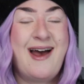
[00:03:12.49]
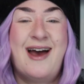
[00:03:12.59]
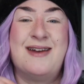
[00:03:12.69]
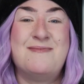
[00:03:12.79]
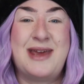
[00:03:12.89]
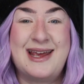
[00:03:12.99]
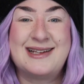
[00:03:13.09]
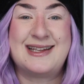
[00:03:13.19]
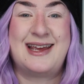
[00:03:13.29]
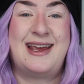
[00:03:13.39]
an
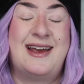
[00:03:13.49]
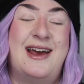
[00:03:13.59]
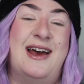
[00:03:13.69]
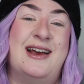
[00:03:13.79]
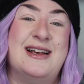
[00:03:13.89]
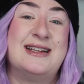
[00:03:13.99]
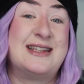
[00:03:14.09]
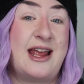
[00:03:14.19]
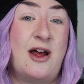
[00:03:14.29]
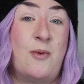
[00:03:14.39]
amazing
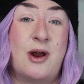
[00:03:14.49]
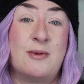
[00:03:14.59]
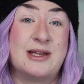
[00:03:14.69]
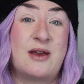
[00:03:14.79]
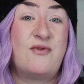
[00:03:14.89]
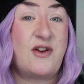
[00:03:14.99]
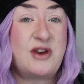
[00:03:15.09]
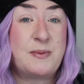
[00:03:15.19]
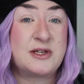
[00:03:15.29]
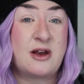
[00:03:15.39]
sale where it was like
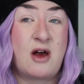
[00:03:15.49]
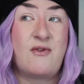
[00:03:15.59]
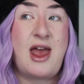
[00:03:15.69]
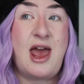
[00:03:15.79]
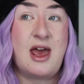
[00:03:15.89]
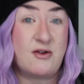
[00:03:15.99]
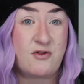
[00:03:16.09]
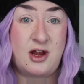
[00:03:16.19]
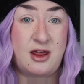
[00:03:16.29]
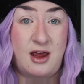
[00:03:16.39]
50% off
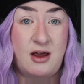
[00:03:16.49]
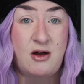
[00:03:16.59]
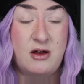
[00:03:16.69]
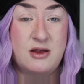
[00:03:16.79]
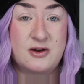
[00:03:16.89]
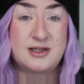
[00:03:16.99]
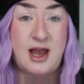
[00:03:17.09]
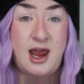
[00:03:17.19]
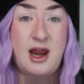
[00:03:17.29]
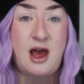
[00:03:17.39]
everything on their
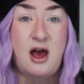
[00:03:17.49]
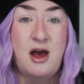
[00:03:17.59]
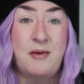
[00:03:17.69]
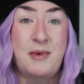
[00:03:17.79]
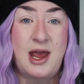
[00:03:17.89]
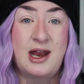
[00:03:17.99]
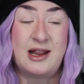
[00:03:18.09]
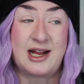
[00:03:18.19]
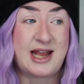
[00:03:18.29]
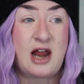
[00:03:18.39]
site, and
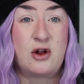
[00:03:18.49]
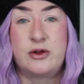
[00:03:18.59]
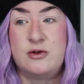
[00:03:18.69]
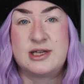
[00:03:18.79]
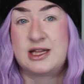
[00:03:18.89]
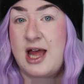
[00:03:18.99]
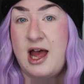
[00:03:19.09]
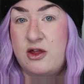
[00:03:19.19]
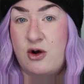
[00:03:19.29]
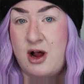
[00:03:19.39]
like that includes like the
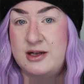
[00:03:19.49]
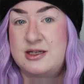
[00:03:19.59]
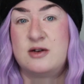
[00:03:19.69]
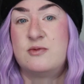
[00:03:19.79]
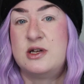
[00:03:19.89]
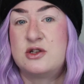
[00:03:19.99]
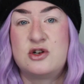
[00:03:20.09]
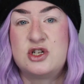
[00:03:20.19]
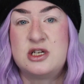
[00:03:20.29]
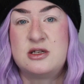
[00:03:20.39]
Heather Austin
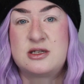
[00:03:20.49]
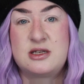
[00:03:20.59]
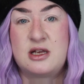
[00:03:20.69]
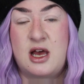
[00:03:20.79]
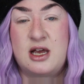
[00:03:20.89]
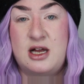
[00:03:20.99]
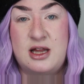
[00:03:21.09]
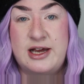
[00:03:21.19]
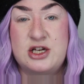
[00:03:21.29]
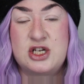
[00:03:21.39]
Resurgence
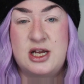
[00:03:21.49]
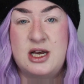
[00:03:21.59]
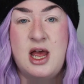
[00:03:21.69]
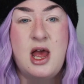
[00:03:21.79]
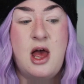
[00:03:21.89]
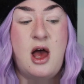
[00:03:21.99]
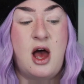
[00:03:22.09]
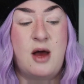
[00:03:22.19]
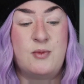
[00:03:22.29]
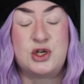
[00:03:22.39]
collection,
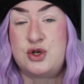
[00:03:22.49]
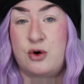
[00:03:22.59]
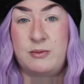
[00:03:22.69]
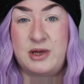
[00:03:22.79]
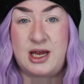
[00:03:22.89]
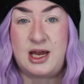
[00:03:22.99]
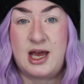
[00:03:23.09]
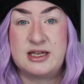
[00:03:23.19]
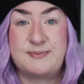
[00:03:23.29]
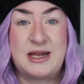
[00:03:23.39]
which normally
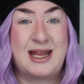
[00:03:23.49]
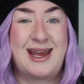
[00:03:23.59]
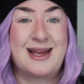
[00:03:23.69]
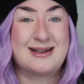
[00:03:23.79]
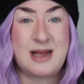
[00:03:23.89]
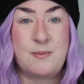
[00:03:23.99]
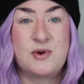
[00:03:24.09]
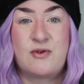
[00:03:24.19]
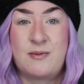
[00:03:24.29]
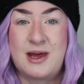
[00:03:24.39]
has been like
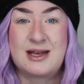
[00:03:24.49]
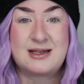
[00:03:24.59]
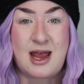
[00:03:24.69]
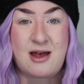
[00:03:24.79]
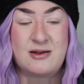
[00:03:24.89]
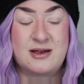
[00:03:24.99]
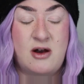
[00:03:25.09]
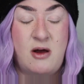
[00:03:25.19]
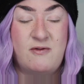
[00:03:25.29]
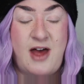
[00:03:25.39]
exempt from like sales
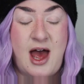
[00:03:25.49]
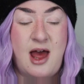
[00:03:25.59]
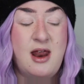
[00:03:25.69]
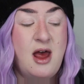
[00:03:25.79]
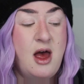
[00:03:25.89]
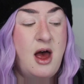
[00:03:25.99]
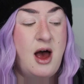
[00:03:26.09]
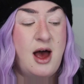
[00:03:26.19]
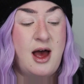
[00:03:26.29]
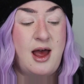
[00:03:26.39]
and all of that,
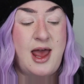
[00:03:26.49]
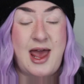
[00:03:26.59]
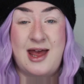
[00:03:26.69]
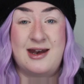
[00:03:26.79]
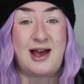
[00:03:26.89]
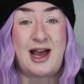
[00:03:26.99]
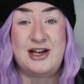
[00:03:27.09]
and